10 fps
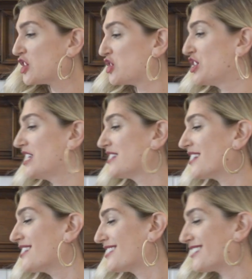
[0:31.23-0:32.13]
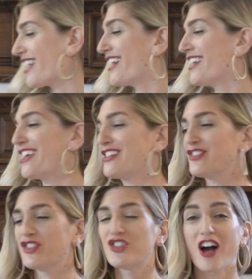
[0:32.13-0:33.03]
Jesus said
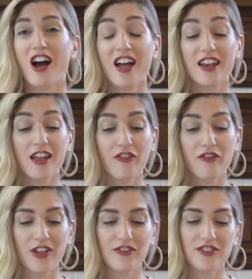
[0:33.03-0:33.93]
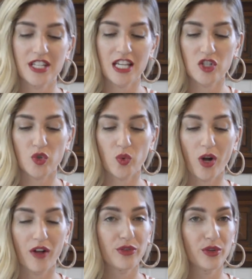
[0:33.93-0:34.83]
in John fifteen,
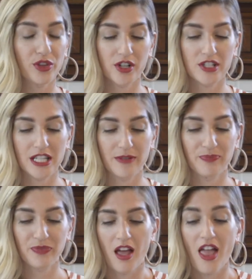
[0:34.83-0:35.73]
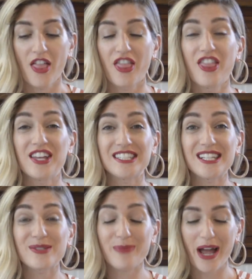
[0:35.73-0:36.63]
twelve through thirteen, "This
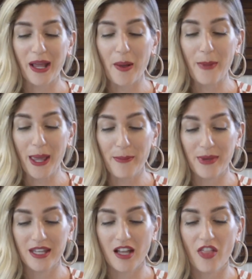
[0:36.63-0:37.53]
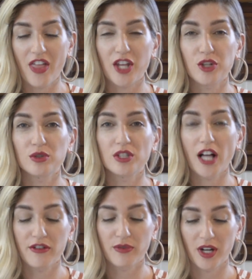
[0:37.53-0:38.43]
is my commandment, that you
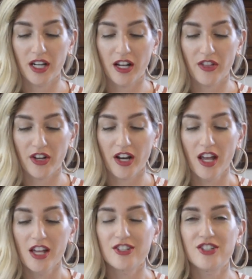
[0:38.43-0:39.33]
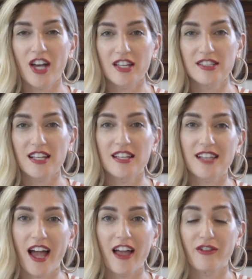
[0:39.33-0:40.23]
love one another, just
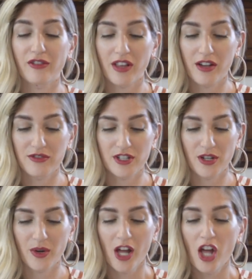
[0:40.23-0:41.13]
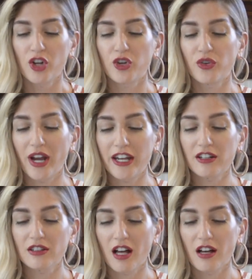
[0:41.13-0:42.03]
as I have loved you.
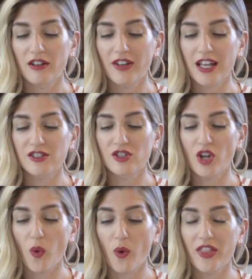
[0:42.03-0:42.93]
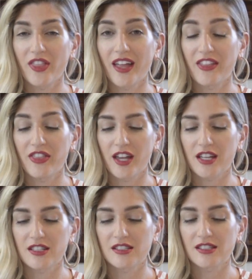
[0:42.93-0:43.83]
Greater love has no one than
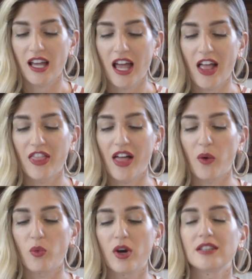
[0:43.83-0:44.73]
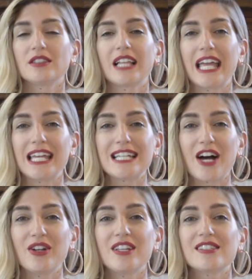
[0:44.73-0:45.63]
this, that one lay
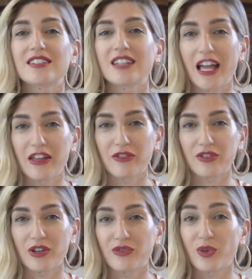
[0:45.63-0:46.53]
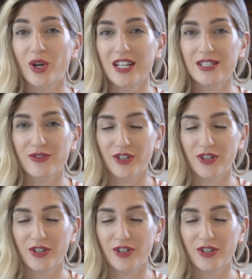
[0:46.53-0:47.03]
down his life for his